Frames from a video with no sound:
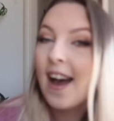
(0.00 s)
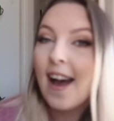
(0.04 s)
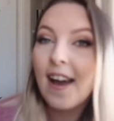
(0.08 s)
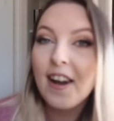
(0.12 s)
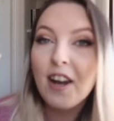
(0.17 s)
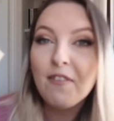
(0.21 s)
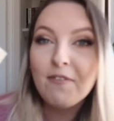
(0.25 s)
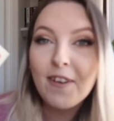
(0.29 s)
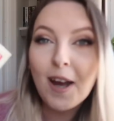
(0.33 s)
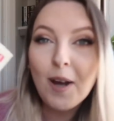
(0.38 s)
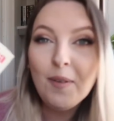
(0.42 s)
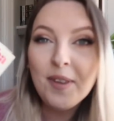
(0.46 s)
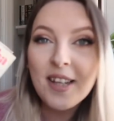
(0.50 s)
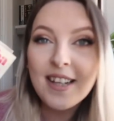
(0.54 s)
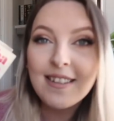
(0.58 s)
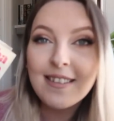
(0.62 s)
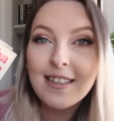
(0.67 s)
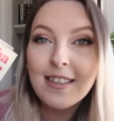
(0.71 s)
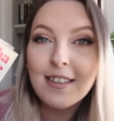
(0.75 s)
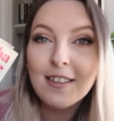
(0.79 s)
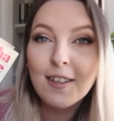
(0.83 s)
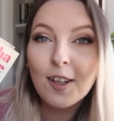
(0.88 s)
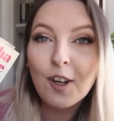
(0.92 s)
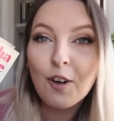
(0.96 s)
And I found this
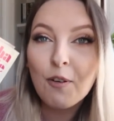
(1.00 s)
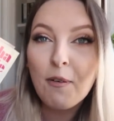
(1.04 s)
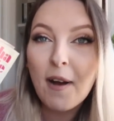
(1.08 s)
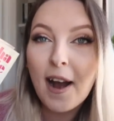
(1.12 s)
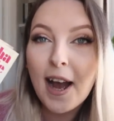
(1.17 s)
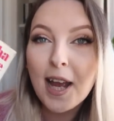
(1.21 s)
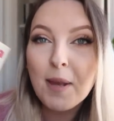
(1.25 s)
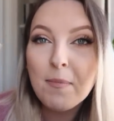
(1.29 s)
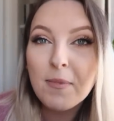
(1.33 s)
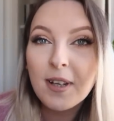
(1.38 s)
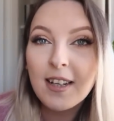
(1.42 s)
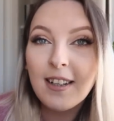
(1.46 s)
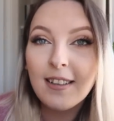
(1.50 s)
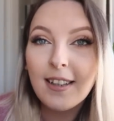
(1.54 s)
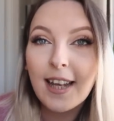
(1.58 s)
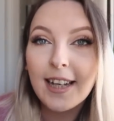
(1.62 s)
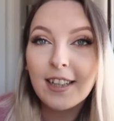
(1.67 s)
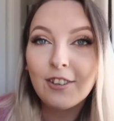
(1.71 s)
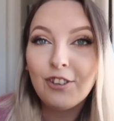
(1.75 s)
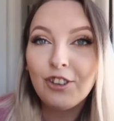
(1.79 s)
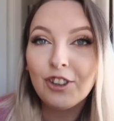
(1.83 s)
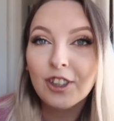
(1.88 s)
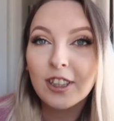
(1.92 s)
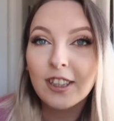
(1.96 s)
little crime
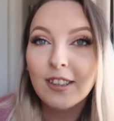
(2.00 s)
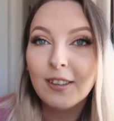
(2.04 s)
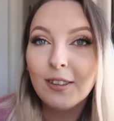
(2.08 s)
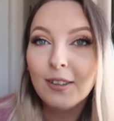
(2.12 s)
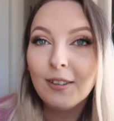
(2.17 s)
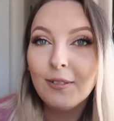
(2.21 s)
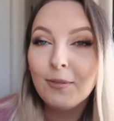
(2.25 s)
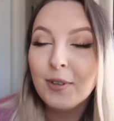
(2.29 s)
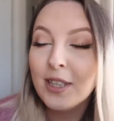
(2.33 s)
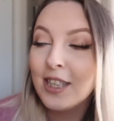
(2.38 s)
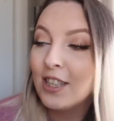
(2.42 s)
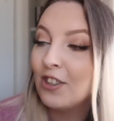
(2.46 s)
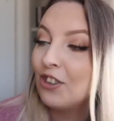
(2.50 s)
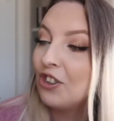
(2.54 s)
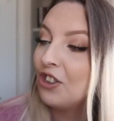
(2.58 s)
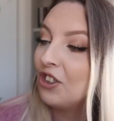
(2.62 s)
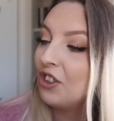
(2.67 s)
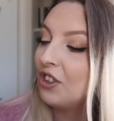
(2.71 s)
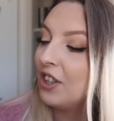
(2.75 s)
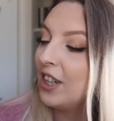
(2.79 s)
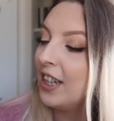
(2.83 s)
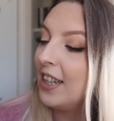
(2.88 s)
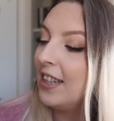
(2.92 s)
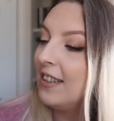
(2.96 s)
collection,
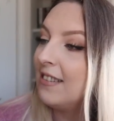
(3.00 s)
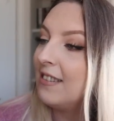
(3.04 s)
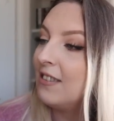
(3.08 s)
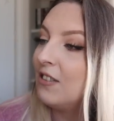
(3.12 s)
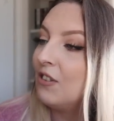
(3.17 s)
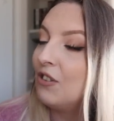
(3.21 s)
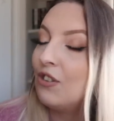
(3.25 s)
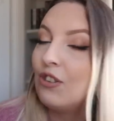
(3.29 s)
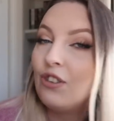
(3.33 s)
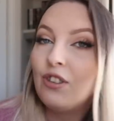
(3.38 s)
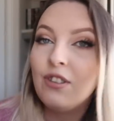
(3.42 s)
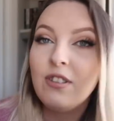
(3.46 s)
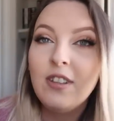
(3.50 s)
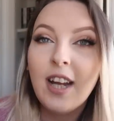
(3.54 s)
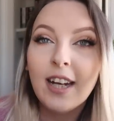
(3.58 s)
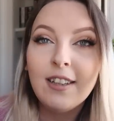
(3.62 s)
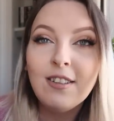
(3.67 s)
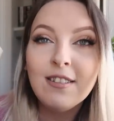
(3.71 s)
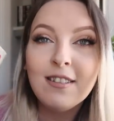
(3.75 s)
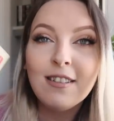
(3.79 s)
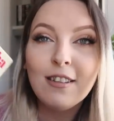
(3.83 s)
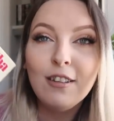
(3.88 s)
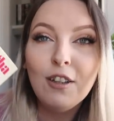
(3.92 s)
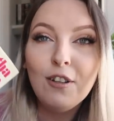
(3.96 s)
which is, I
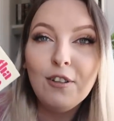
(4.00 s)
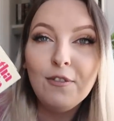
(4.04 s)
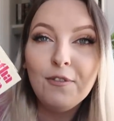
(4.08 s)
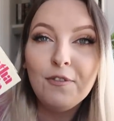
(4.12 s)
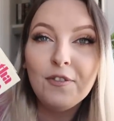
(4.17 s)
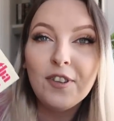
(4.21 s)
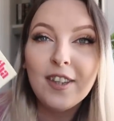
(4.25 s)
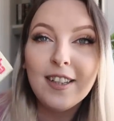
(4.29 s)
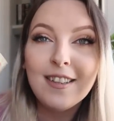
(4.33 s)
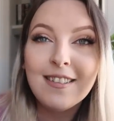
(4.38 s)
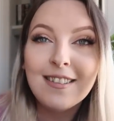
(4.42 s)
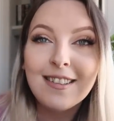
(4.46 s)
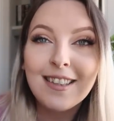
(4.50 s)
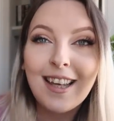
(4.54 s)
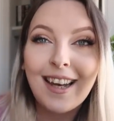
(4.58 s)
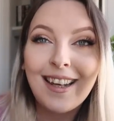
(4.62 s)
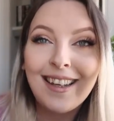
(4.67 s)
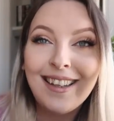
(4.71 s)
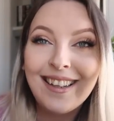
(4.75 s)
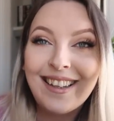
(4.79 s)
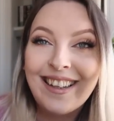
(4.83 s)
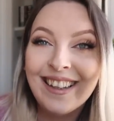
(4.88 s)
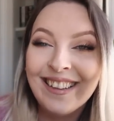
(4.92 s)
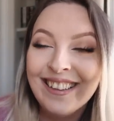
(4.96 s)
just love this
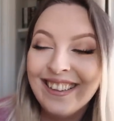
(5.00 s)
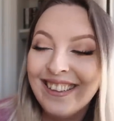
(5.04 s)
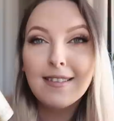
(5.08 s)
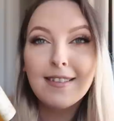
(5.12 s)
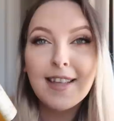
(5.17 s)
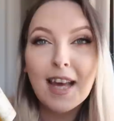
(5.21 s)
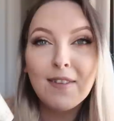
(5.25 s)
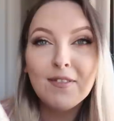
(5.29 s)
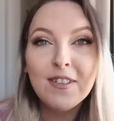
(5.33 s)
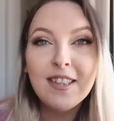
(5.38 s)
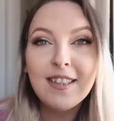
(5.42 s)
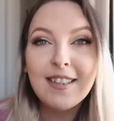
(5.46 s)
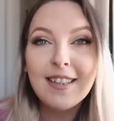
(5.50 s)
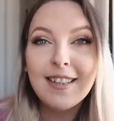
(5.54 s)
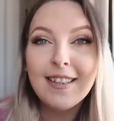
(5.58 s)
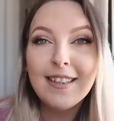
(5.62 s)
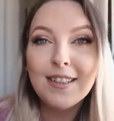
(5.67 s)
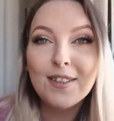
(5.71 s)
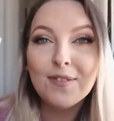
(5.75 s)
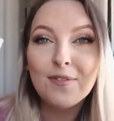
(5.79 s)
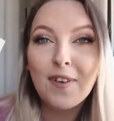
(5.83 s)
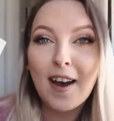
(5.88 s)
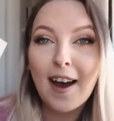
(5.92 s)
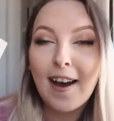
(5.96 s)
like
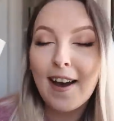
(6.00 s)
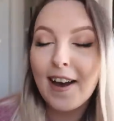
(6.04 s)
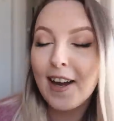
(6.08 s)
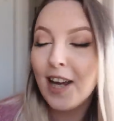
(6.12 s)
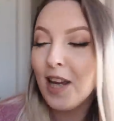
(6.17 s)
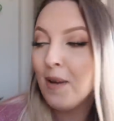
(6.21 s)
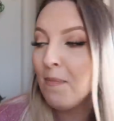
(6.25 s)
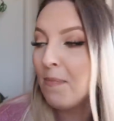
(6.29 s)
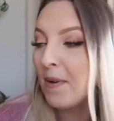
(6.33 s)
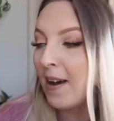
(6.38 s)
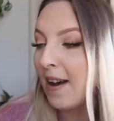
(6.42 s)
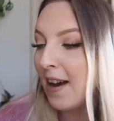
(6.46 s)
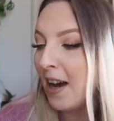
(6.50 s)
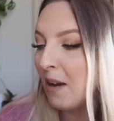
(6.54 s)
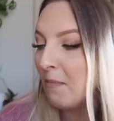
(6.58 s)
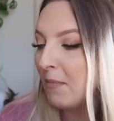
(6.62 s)
70s vibe.